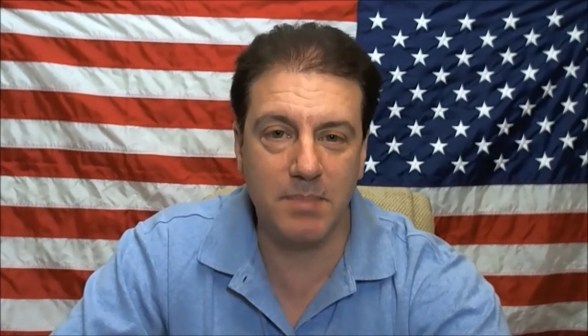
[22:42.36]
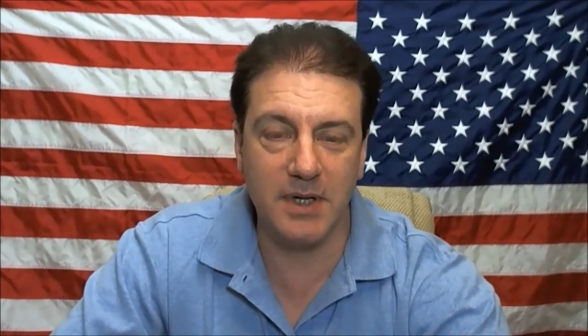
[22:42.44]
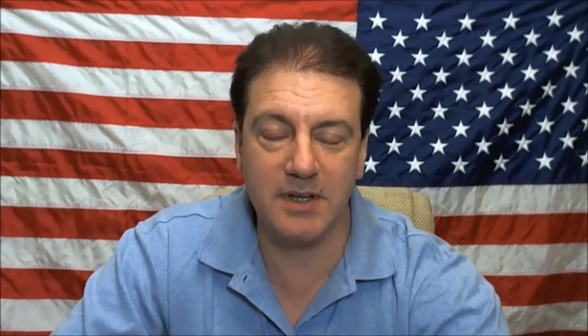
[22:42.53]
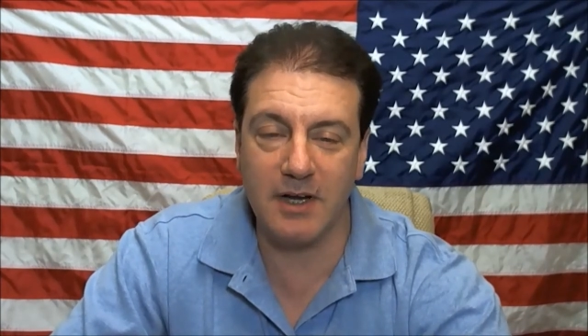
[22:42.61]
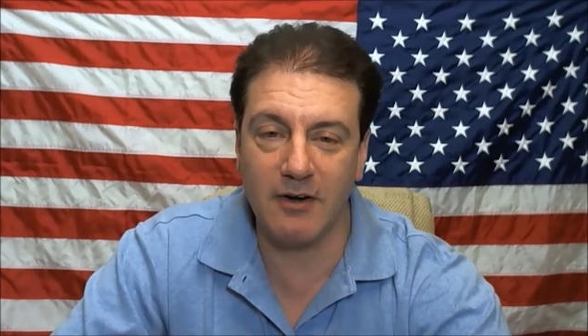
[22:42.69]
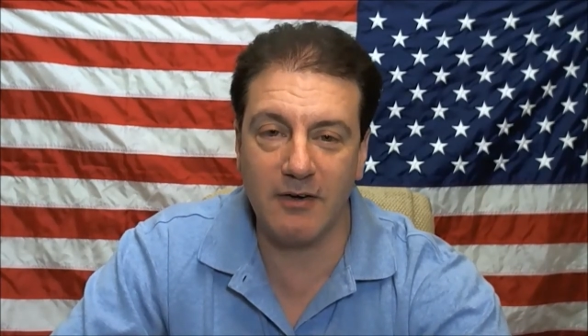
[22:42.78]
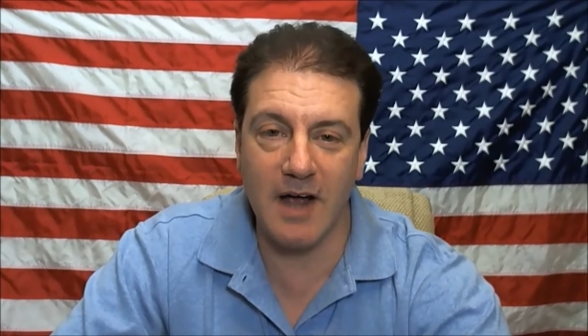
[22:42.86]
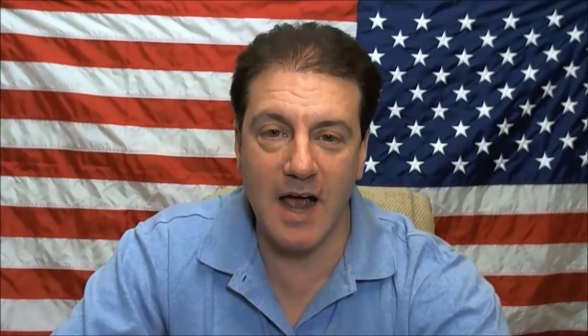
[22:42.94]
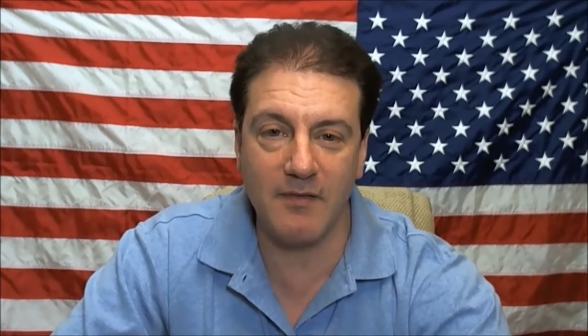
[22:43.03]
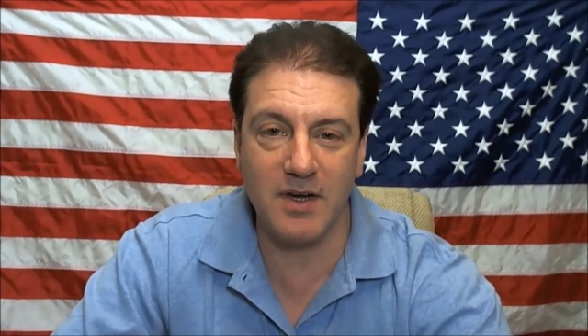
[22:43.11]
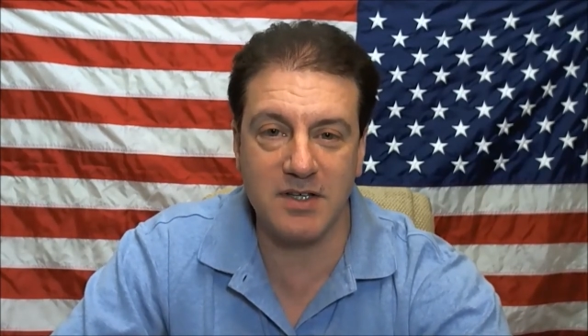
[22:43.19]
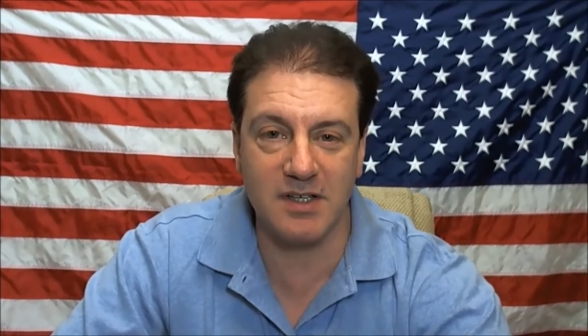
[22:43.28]
But they're
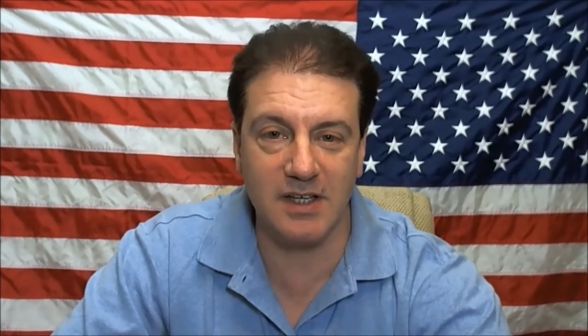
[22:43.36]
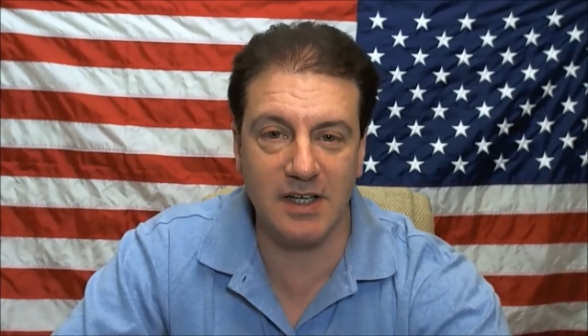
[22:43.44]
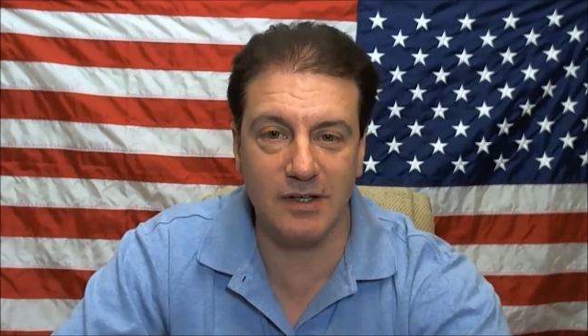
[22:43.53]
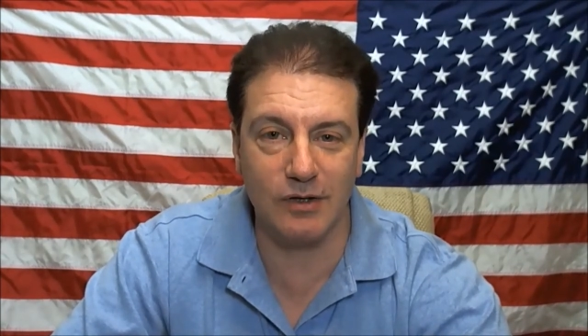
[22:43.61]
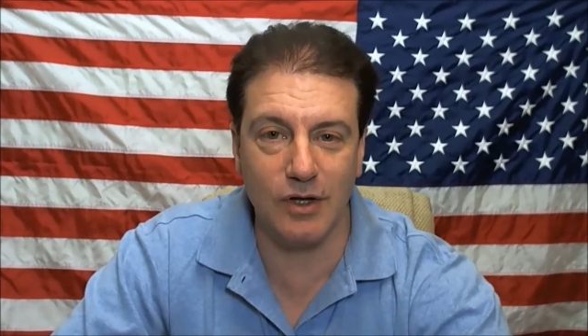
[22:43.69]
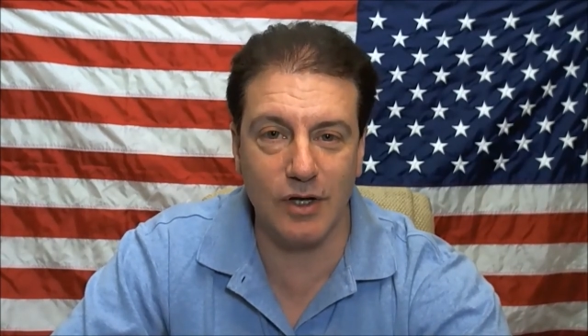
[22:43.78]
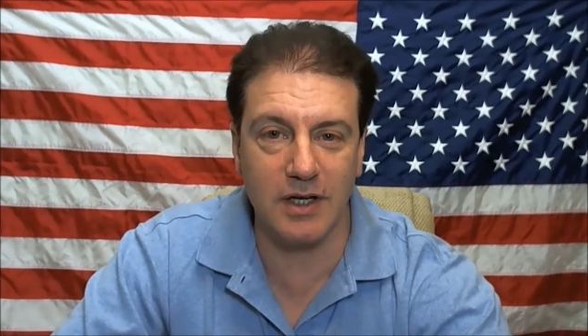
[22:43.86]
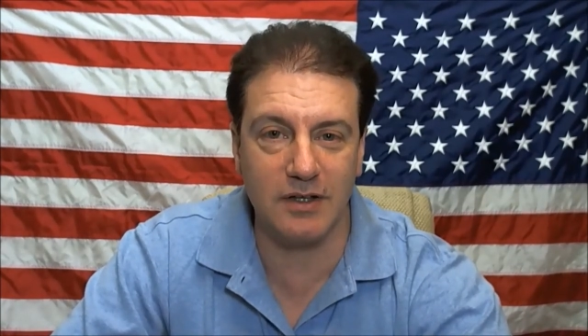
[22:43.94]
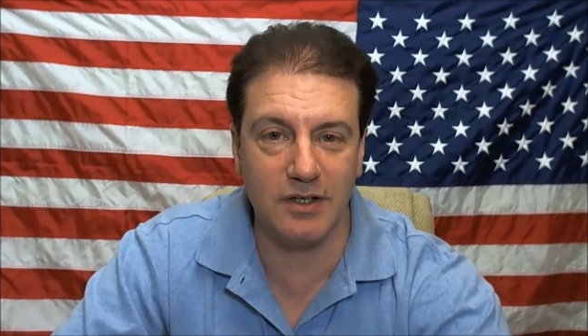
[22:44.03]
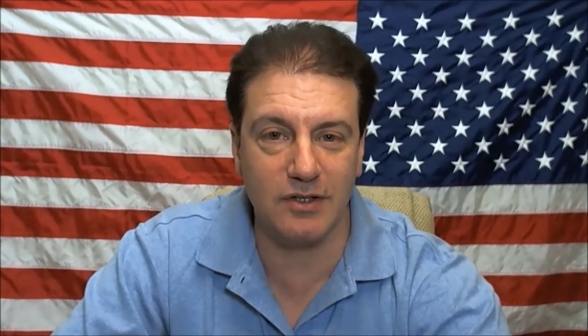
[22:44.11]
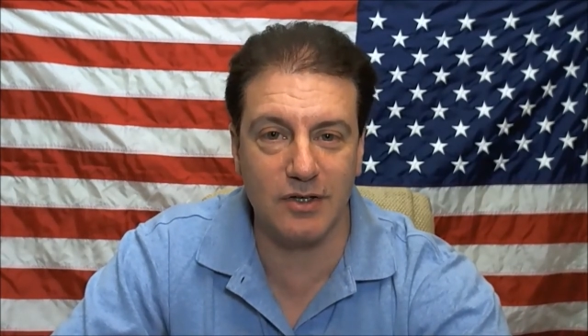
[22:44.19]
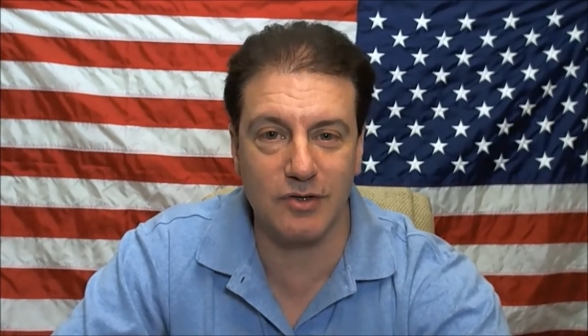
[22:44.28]
obviously looking
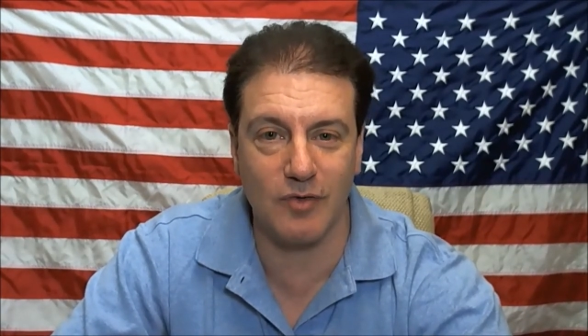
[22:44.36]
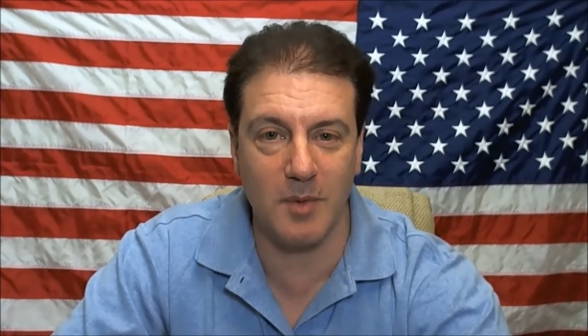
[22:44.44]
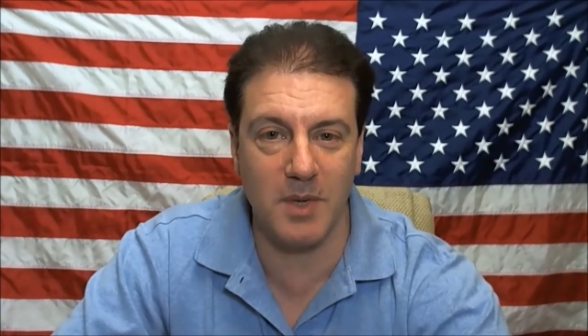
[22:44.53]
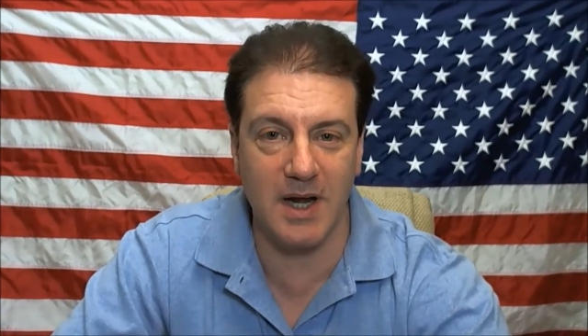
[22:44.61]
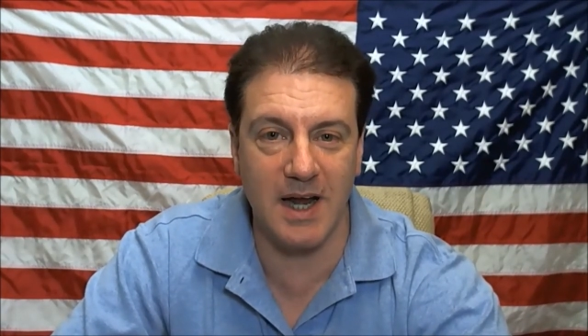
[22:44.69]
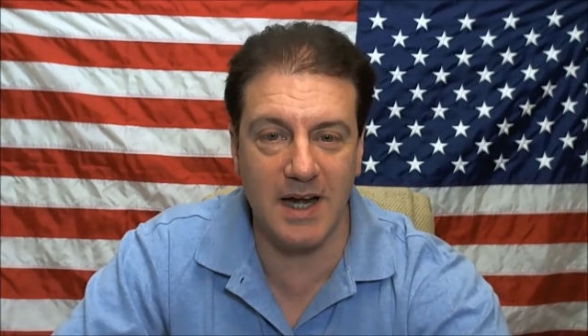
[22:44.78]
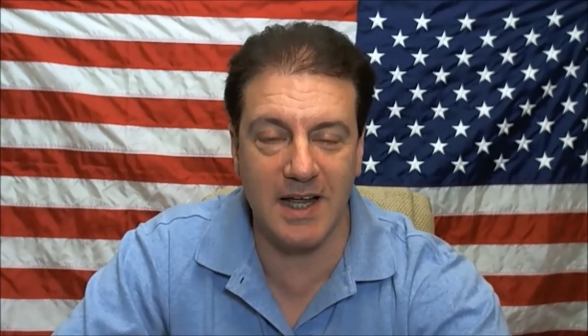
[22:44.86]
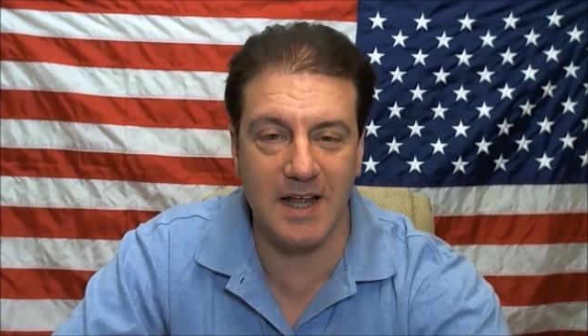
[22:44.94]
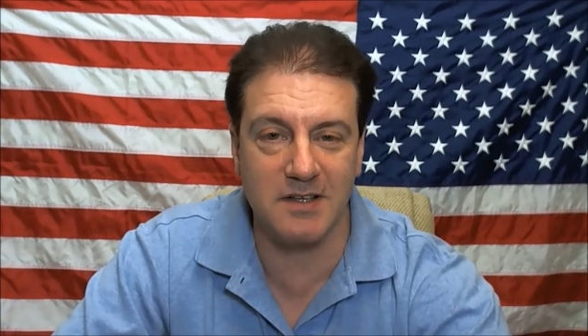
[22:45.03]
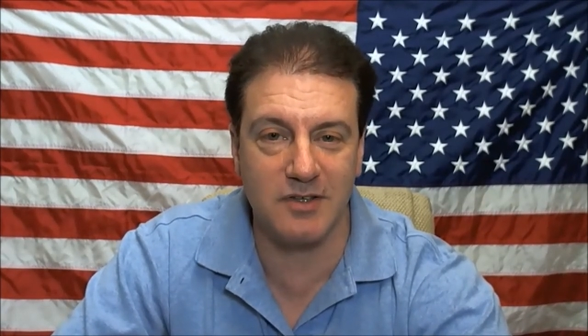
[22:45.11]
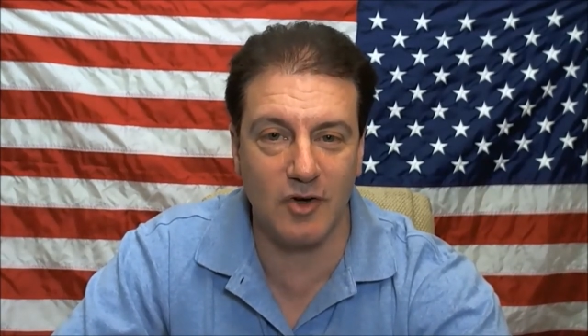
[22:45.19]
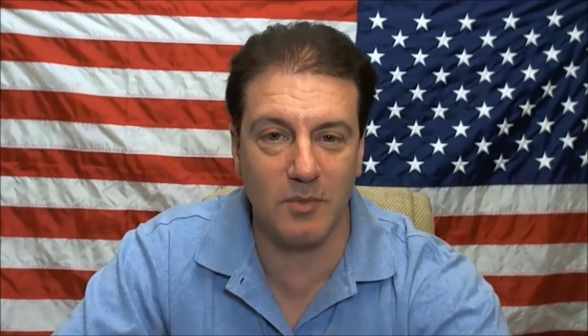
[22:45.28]
to discriminate
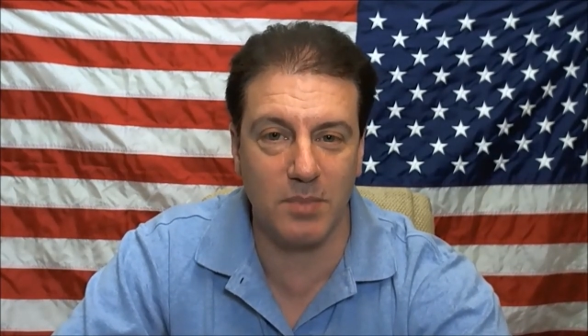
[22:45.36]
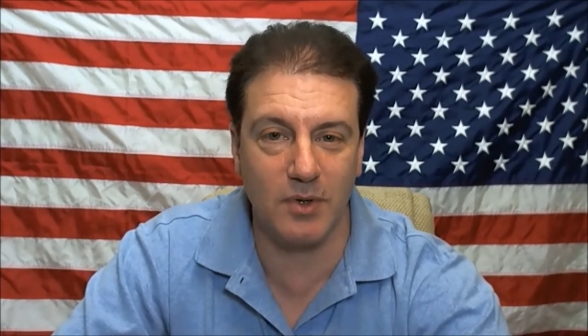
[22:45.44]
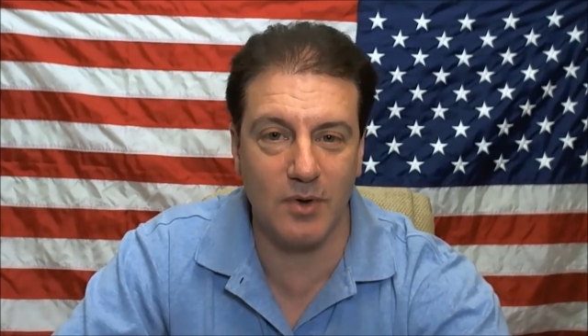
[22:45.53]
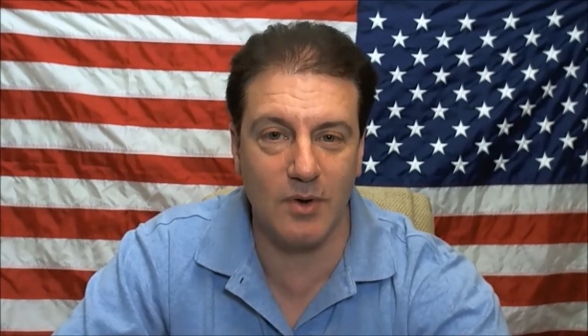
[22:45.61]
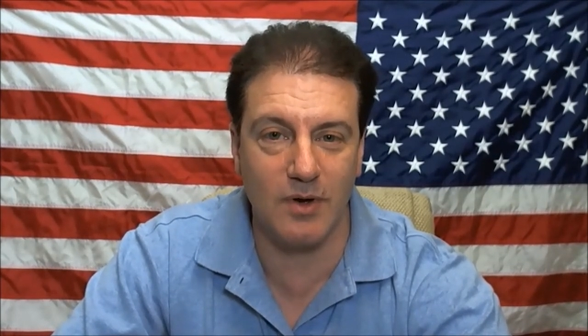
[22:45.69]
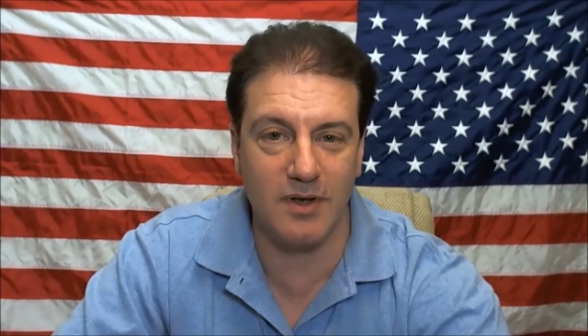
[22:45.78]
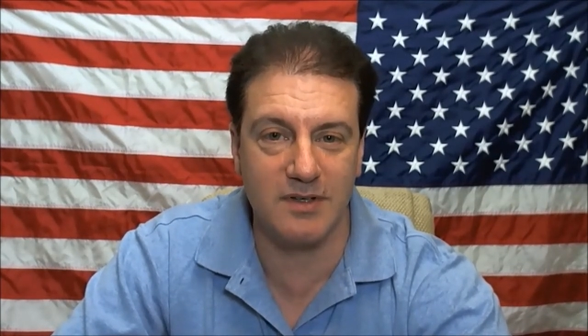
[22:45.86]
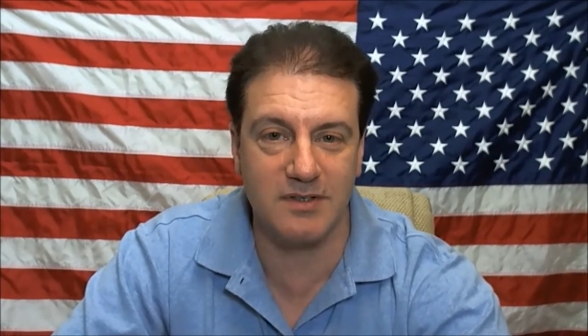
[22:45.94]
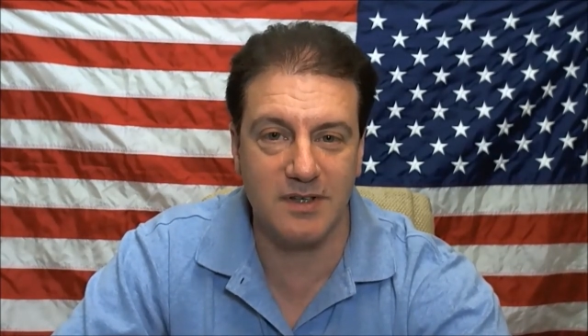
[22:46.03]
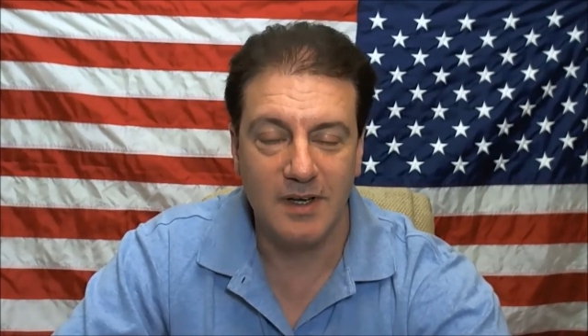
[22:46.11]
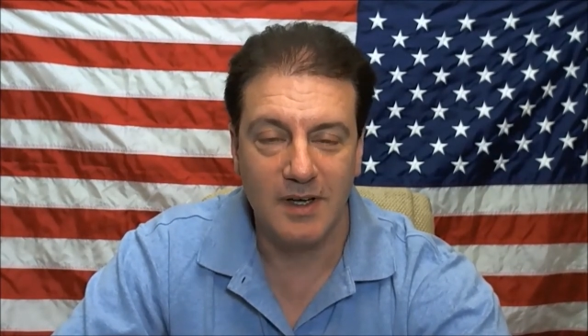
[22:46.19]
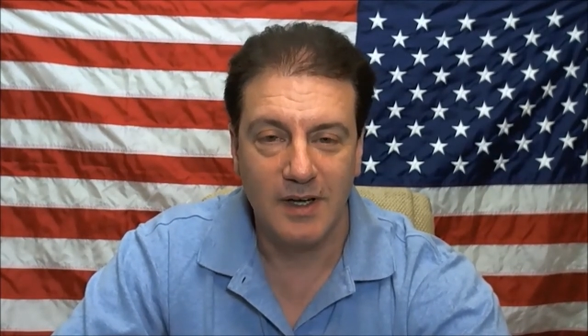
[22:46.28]
against her because